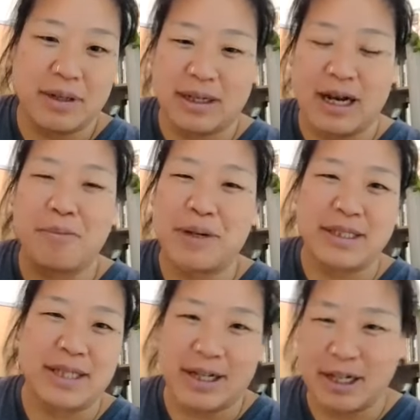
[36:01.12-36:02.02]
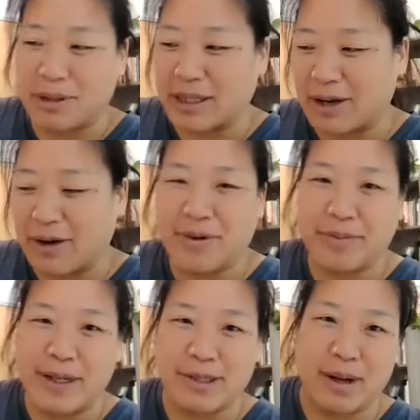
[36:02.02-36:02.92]
A company's not going to be like, I'm going
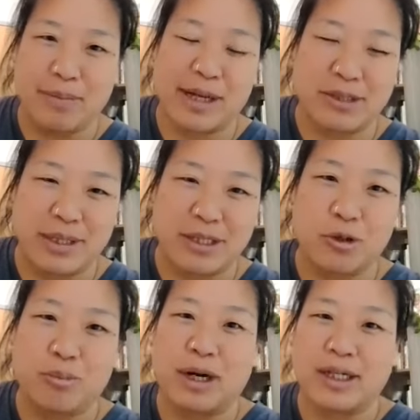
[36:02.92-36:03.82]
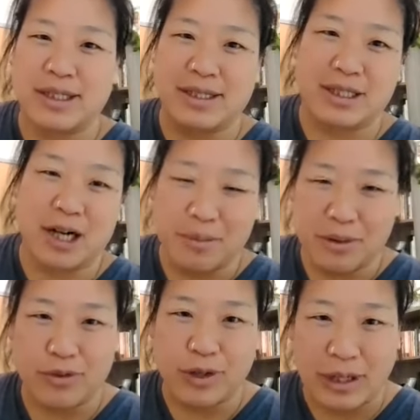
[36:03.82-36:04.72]
to replace my plants with this new process that's
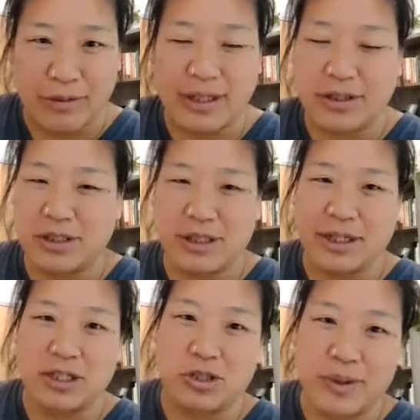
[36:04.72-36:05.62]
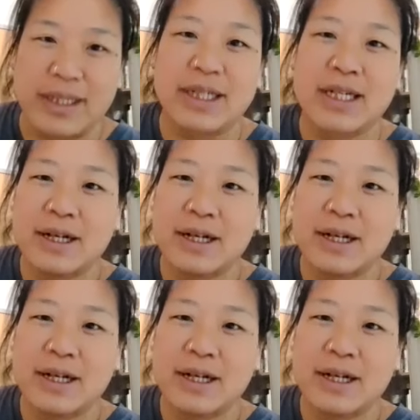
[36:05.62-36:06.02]
carbon free, right? Just not going to do it.